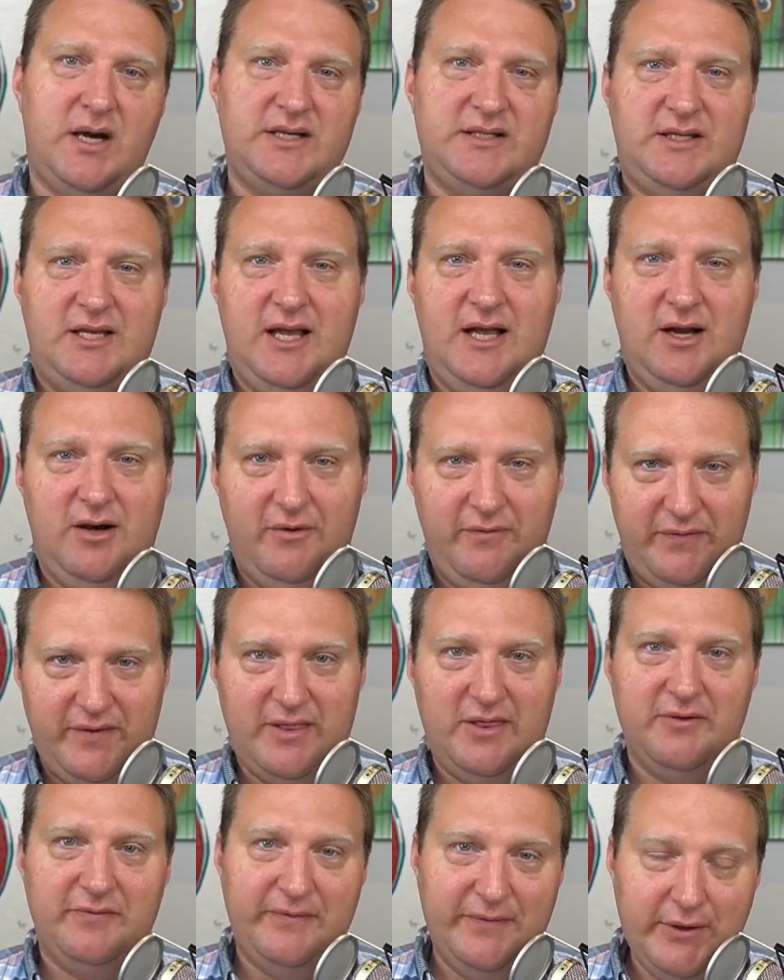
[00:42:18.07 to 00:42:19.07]
myself
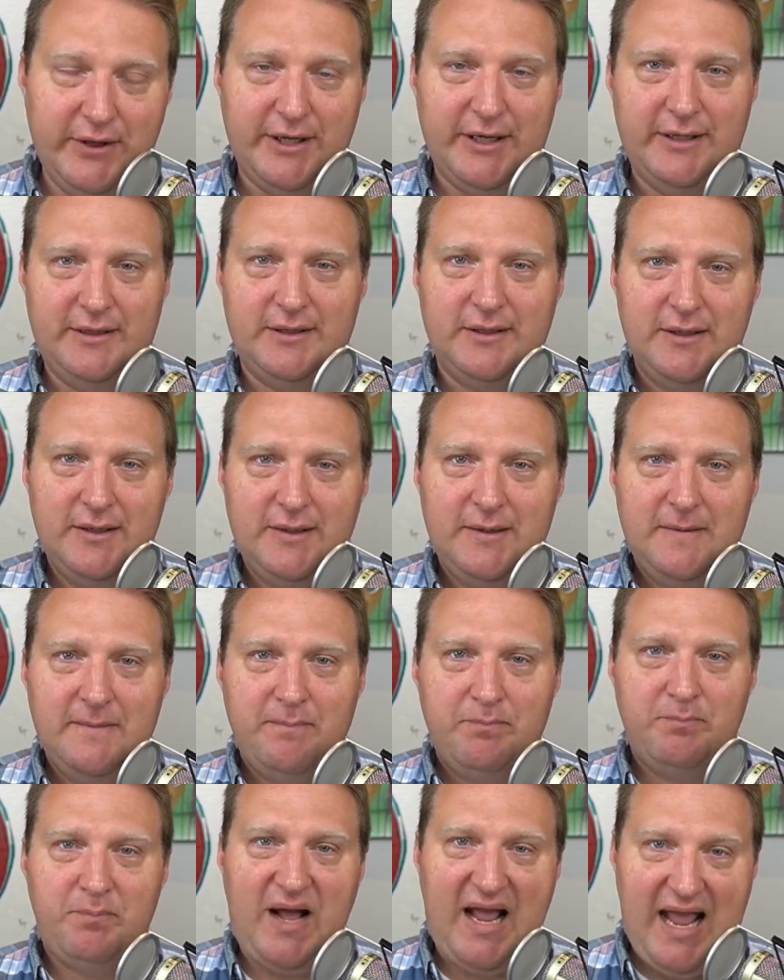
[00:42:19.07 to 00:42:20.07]
in the foot
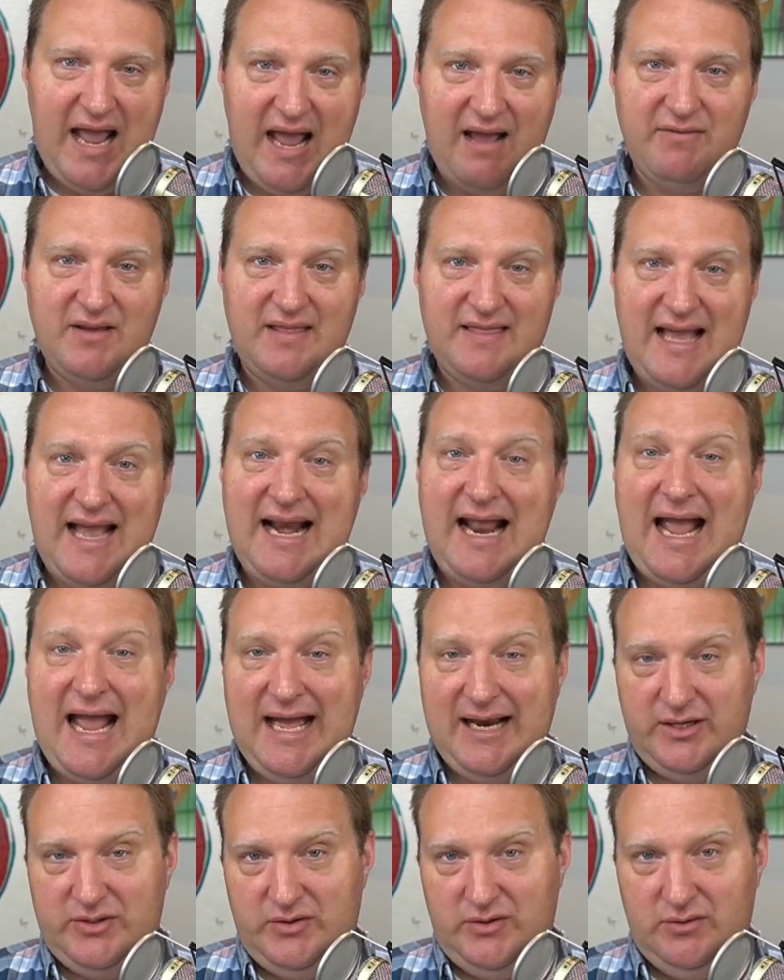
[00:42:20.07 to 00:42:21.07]
by having that
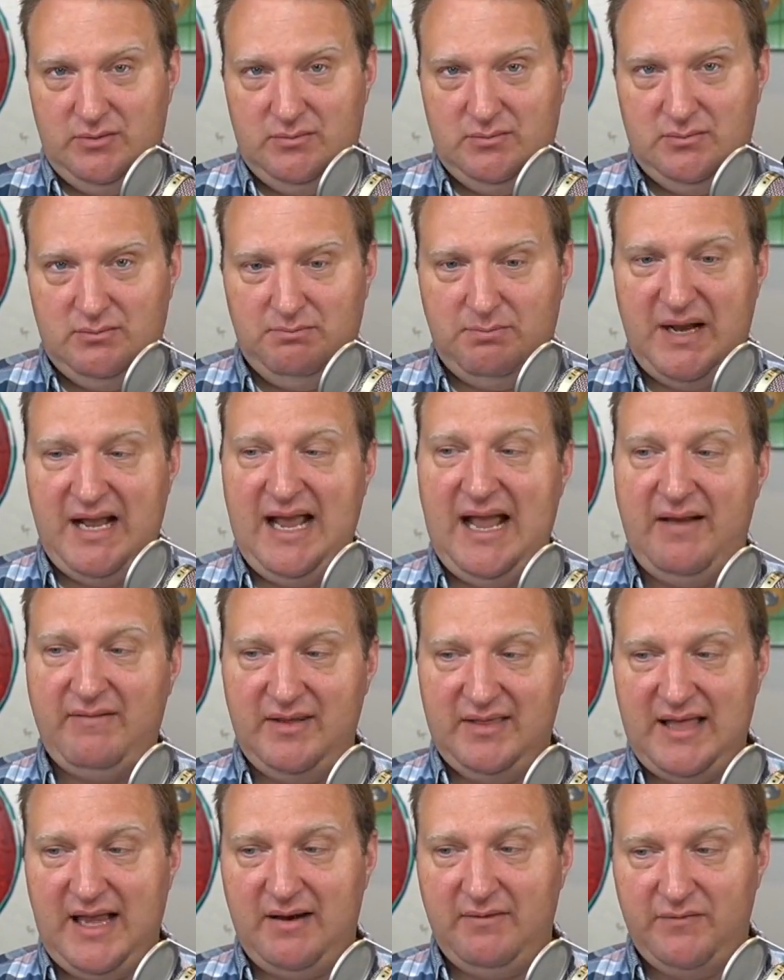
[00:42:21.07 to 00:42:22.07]
attitude, by
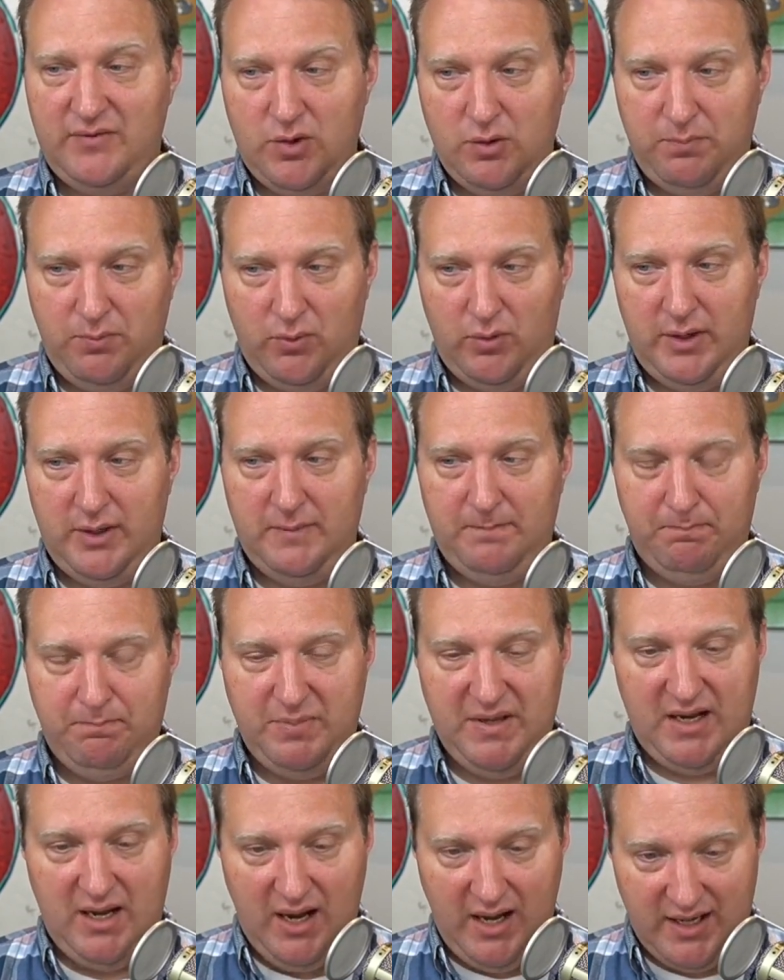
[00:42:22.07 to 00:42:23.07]
having that viewpoint,
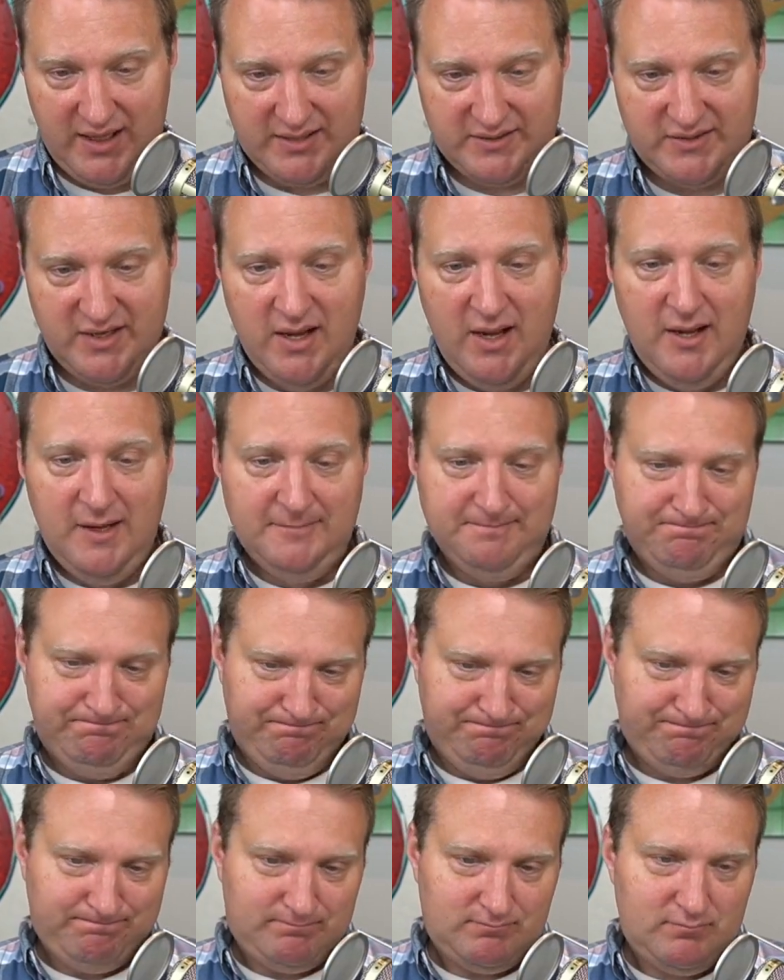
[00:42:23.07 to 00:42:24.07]
because
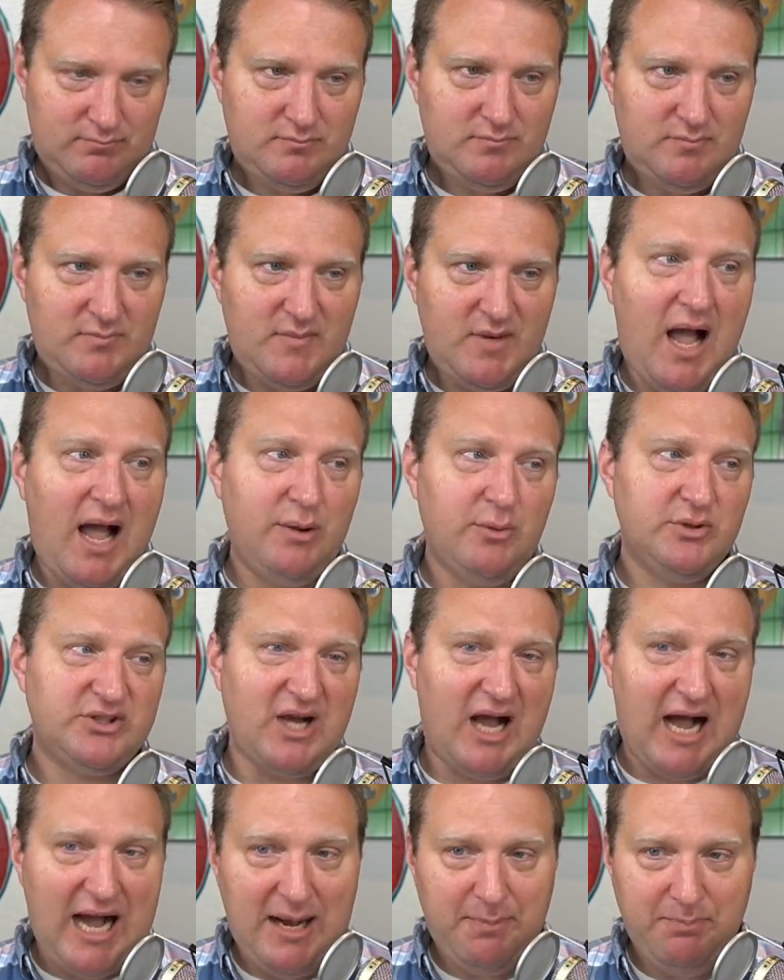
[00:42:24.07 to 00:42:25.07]
I was
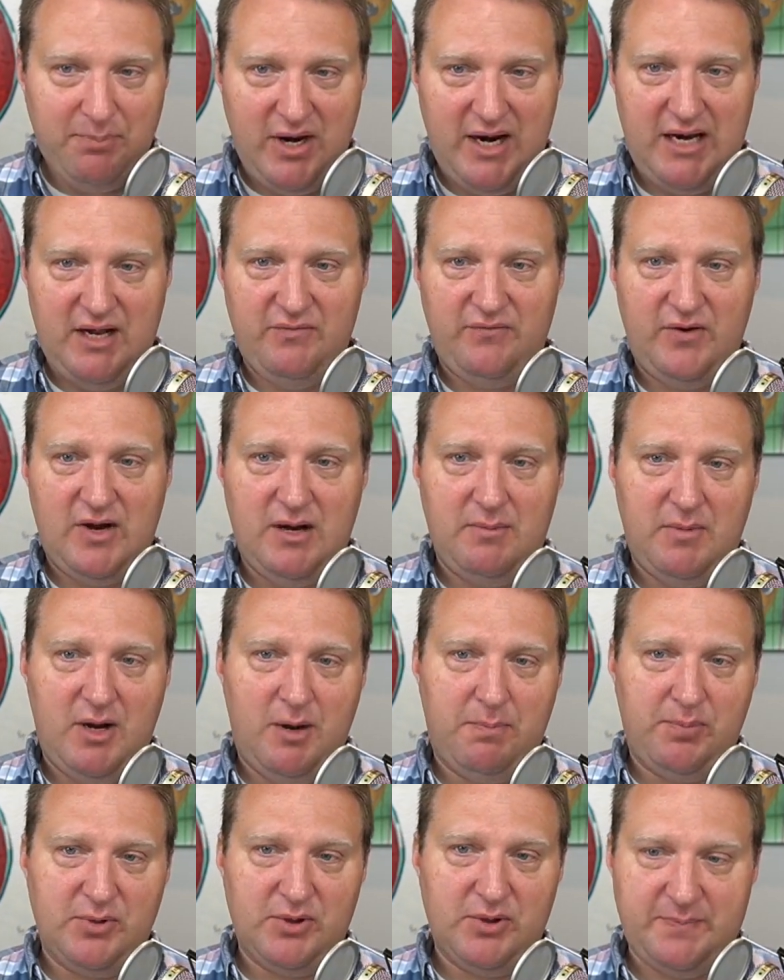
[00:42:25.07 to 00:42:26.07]
operating from
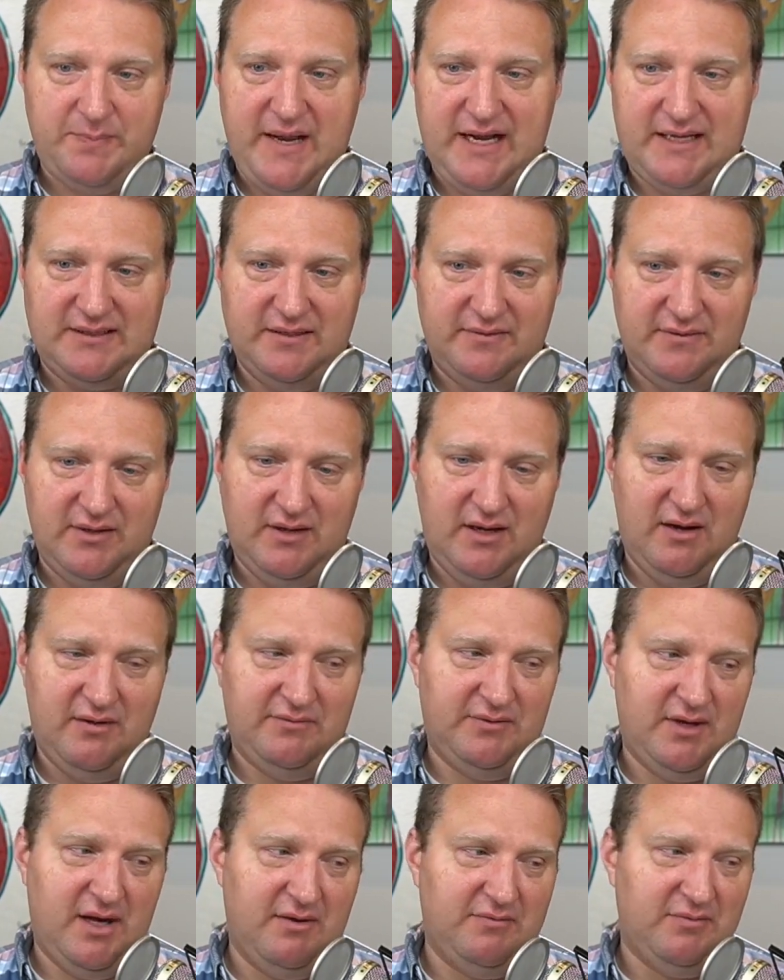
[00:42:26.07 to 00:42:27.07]
a perspective
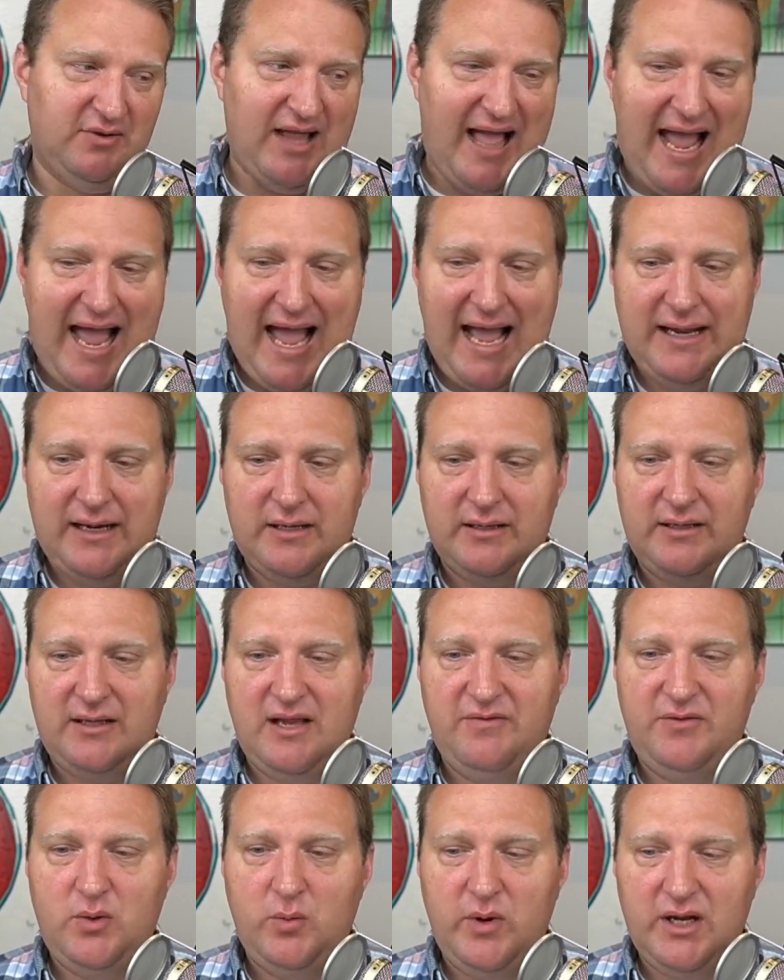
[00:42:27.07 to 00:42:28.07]
of, of lack,
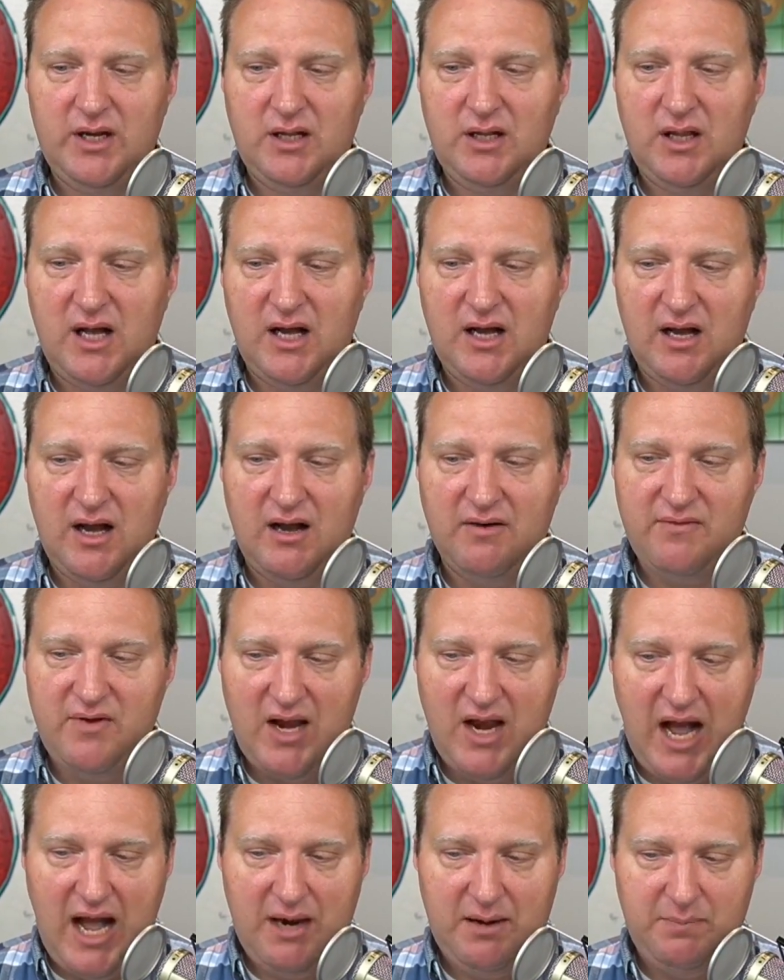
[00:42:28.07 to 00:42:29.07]
if you will, of
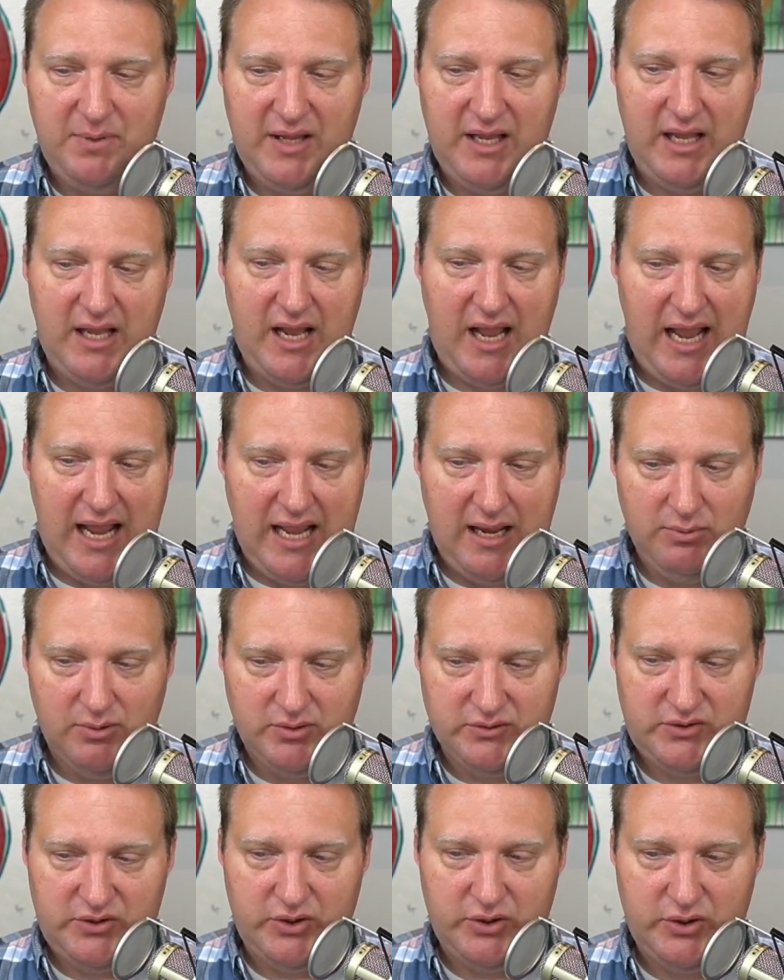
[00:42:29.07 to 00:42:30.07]
not being
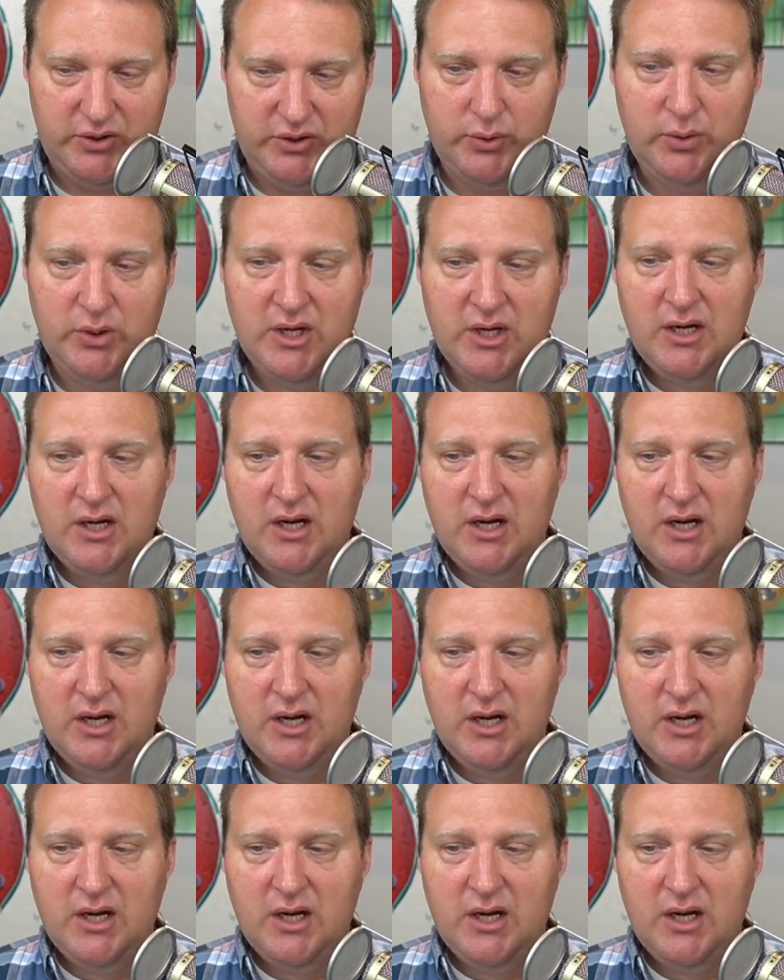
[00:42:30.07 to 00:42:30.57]
able to.